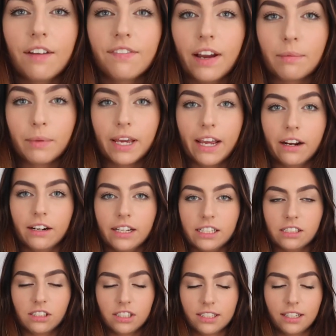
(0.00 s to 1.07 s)
I find my hair
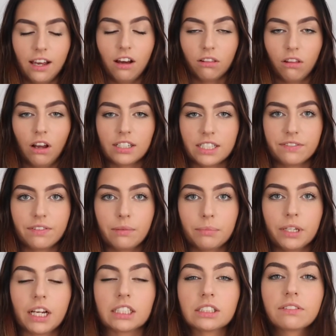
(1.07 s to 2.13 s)
is just a lot different
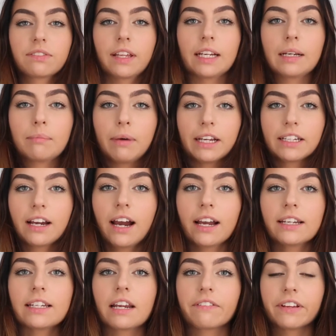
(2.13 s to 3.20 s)
because of like my
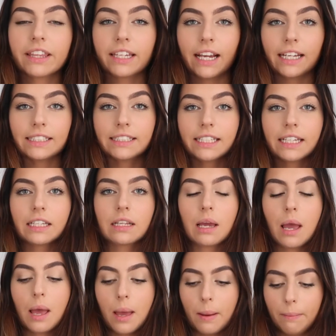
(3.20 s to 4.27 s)
cut and everything I did,
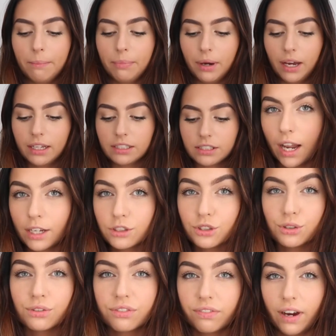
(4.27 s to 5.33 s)
but I
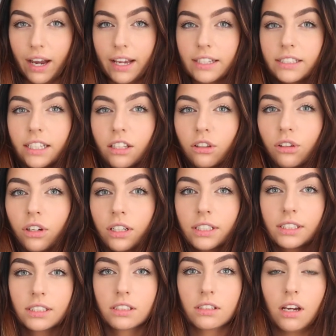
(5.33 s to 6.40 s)
do find it
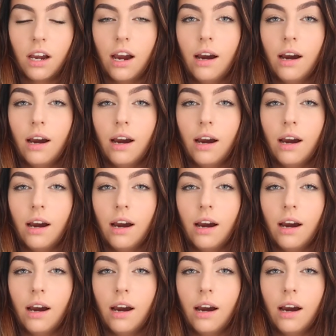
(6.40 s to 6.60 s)
looks